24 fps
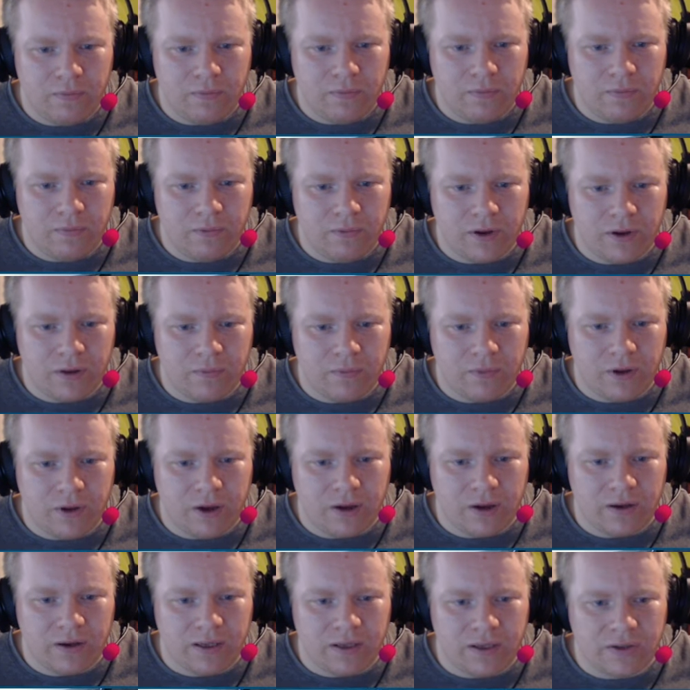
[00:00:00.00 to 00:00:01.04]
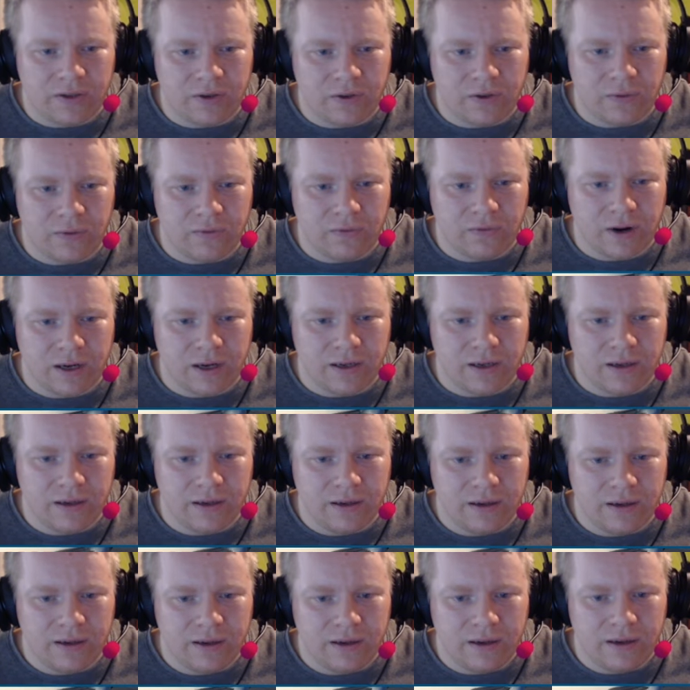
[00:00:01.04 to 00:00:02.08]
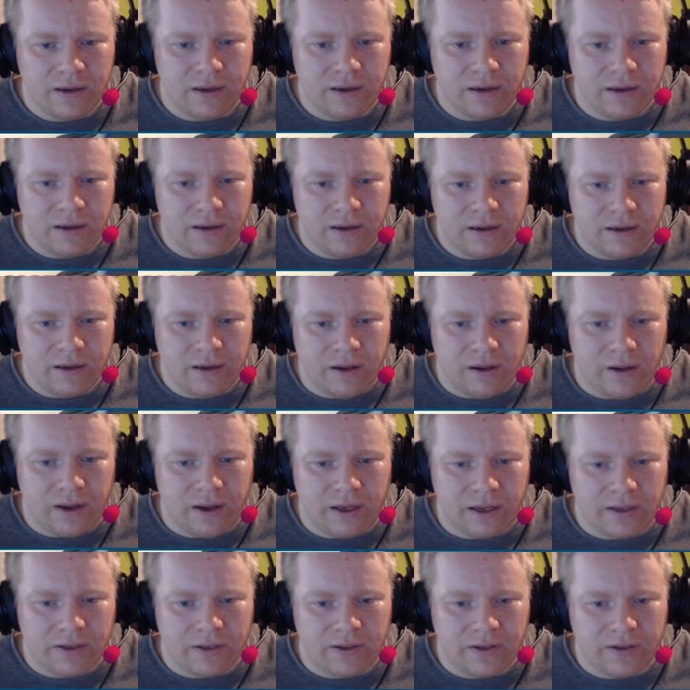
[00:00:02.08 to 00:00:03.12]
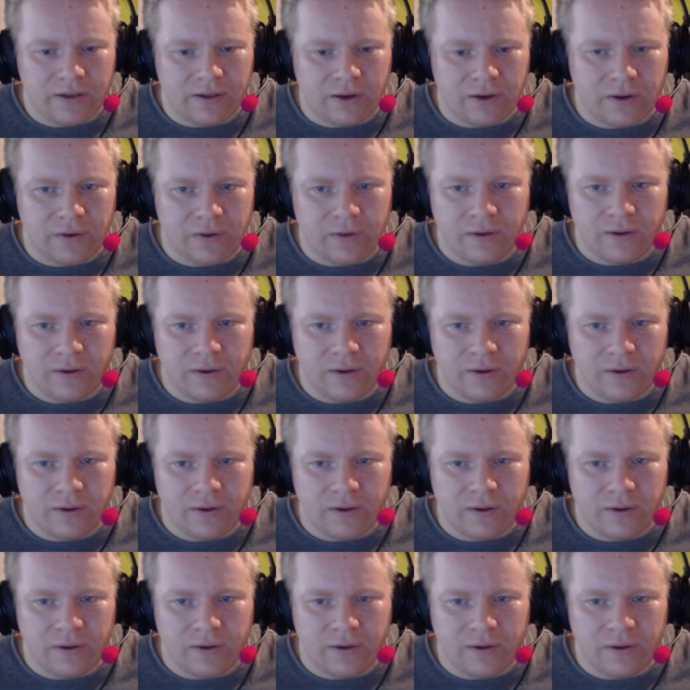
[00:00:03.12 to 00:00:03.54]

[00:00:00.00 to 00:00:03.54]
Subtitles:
like a burgundy sort of red, like so.